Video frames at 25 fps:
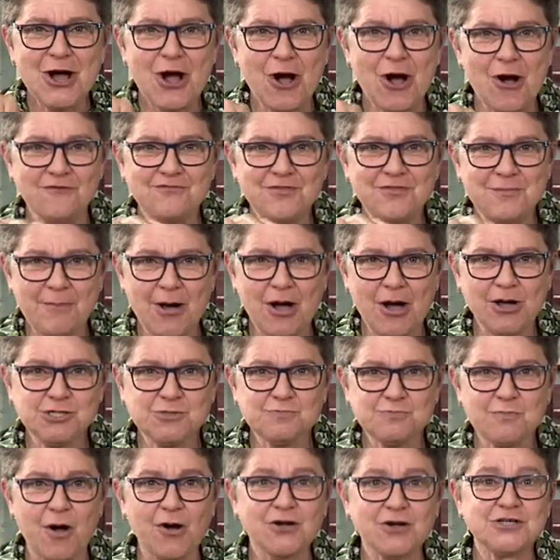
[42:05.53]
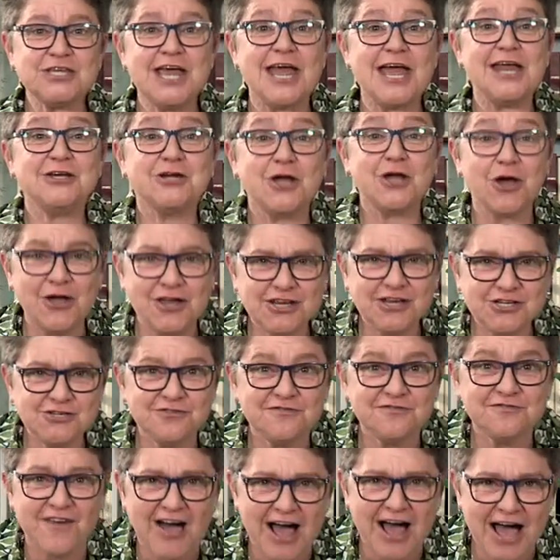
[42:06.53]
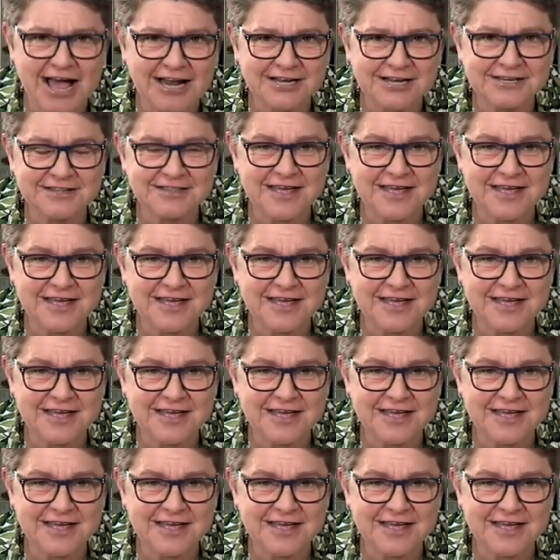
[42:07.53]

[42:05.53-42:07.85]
of the post box and going to find